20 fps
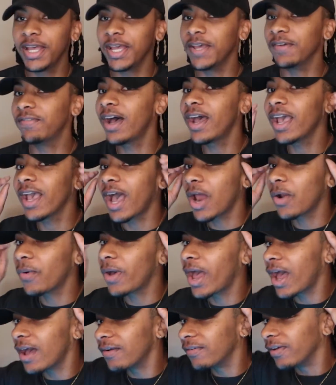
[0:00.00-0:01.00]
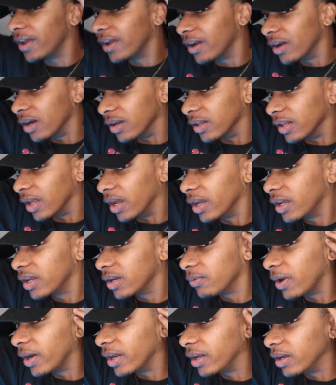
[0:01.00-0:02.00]
if I don't have hair
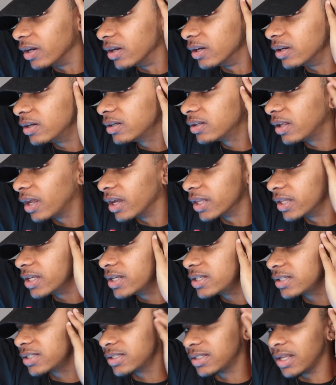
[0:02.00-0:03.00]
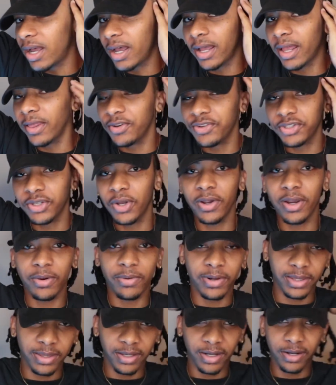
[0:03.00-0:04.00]
like right here, like this is not, there's no hair
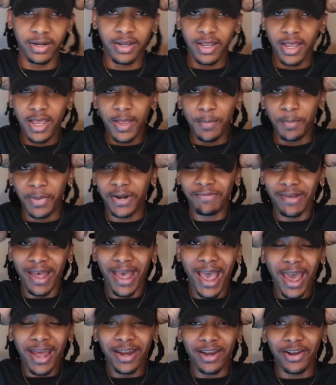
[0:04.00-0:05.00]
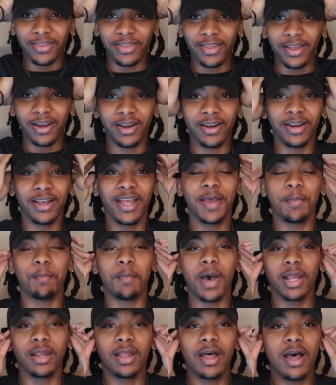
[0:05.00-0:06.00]
right there. But if I had hair there,
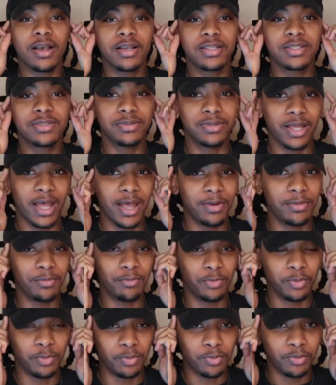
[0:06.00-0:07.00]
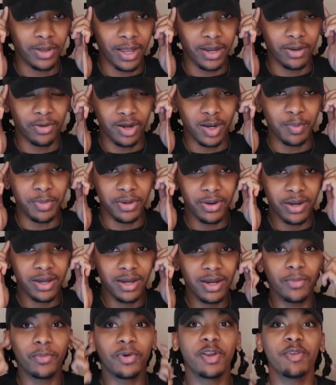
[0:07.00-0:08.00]
my locks that were like gonna be right
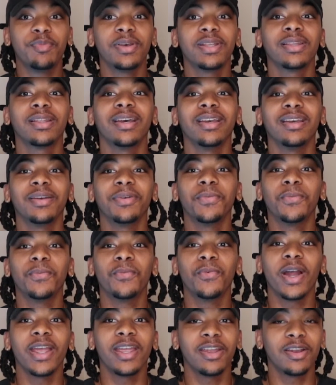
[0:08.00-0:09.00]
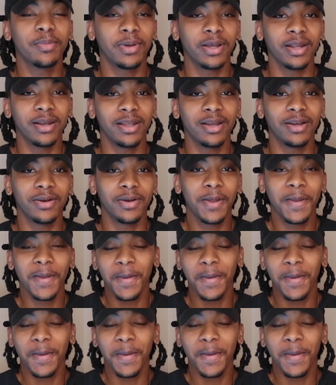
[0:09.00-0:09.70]
here would have been like right here by now.